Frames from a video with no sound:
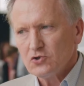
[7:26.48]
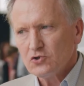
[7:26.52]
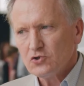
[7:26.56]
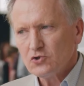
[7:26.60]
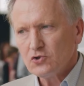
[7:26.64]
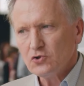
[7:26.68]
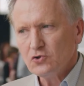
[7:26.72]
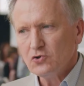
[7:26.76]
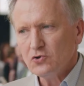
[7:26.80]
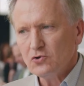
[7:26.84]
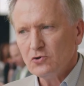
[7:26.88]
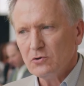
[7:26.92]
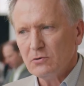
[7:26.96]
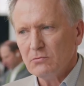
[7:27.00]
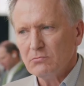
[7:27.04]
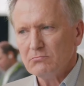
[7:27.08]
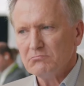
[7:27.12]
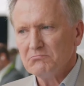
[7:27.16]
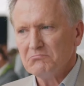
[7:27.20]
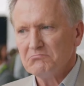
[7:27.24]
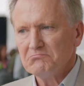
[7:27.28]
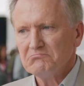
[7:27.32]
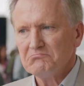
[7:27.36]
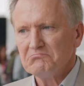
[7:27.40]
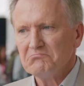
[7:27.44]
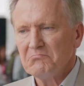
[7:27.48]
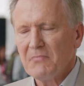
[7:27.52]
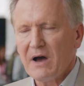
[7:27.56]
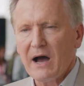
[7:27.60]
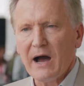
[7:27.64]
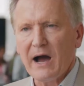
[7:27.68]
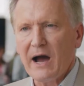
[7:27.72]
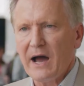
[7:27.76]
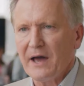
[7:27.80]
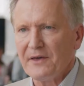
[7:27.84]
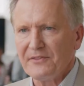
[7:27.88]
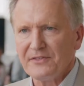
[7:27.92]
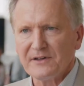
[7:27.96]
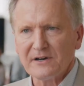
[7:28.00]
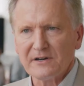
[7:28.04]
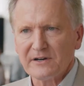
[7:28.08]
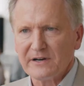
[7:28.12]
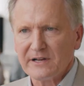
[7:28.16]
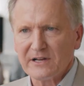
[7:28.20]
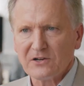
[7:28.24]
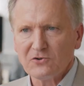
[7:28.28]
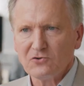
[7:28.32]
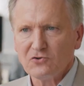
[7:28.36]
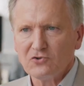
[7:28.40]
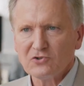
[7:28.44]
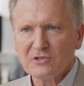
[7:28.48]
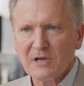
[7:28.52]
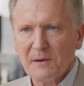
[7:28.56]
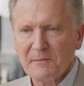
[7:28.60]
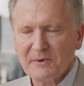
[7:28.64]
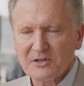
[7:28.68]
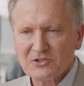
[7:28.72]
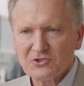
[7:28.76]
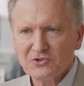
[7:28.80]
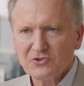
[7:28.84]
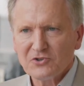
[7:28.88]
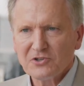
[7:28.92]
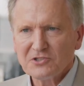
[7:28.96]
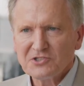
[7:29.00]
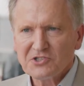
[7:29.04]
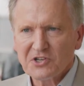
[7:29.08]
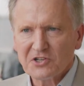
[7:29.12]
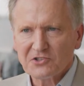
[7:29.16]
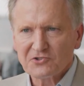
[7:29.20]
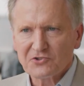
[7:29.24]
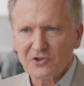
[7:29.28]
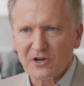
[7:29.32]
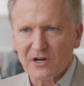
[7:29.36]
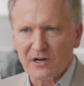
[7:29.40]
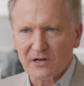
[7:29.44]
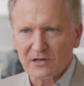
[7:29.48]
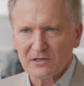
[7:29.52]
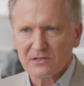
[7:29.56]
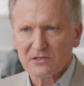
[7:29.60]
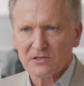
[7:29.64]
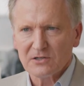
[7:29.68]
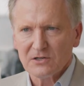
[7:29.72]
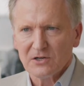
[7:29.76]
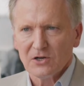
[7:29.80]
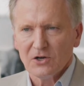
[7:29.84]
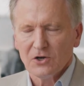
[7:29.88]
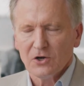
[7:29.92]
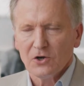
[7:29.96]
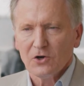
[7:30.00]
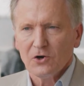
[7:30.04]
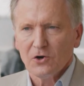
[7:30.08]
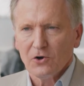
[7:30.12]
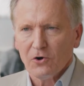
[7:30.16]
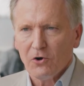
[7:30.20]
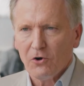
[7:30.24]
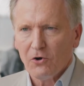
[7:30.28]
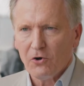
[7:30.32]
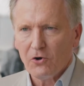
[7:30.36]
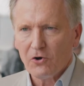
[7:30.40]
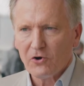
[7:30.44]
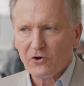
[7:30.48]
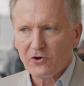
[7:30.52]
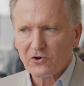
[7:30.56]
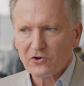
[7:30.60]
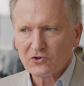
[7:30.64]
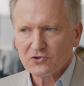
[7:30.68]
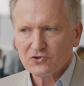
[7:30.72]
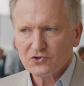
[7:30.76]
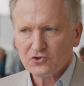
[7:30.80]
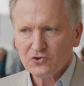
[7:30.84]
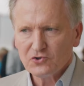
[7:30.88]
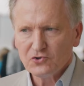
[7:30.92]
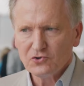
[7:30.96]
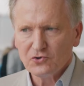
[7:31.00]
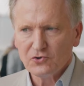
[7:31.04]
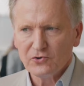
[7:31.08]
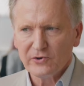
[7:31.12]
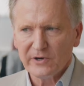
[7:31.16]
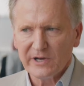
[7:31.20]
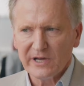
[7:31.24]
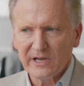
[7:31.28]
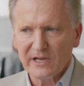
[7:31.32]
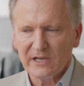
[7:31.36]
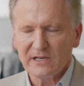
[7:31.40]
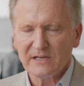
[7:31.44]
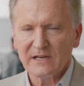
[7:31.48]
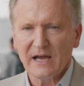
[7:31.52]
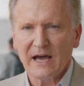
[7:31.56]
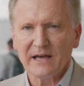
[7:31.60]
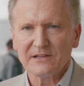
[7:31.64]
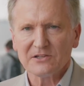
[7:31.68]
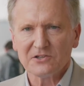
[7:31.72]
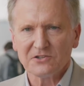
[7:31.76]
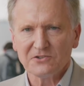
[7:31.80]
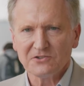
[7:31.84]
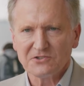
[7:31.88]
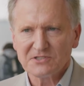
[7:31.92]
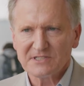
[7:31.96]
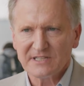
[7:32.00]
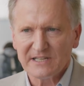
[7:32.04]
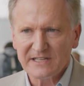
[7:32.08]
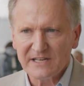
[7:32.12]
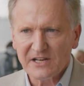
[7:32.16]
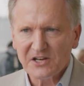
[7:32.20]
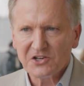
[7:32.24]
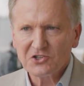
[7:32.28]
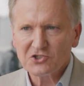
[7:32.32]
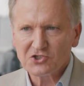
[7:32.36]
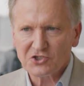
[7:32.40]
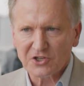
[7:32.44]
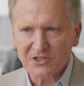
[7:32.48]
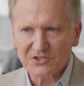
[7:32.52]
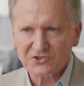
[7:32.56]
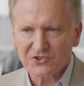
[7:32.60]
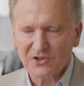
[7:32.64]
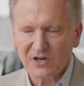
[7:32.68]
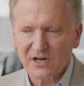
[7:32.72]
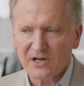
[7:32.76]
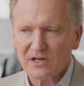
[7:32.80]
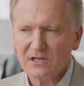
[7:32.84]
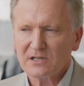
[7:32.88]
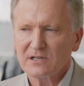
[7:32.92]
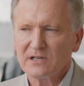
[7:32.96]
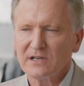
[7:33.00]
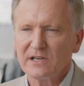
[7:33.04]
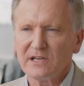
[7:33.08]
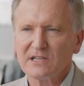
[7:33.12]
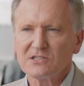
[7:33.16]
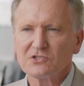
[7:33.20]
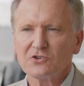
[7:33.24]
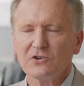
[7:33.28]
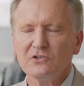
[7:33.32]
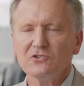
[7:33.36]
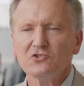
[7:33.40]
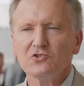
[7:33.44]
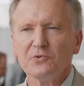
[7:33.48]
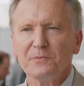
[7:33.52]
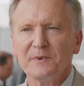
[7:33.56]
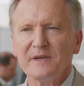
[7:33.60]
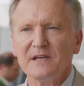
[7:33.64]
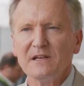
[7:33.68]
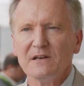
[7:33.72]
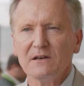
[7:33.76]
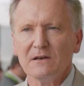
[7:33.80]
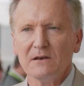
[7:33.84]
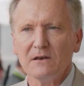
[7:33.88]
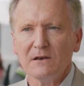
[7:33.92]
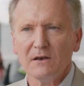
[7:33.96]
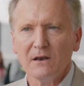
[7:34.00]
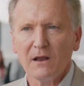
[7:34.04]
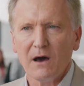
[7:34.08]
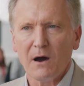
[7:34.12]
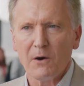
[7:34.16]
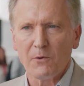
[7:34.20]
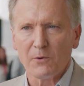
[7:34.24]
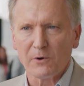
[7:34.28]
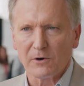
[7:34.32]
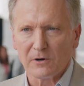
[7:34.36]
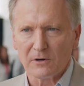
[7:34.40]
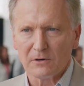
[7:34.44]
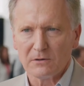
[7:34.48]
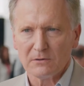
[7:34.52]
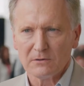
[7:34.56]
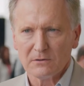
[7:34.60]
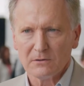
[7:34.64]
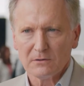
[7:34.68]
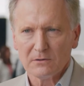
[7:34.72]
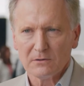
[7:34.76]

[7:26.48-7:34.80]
to either a glutamatergic drug or to an adenosinergic drug is going to be lower.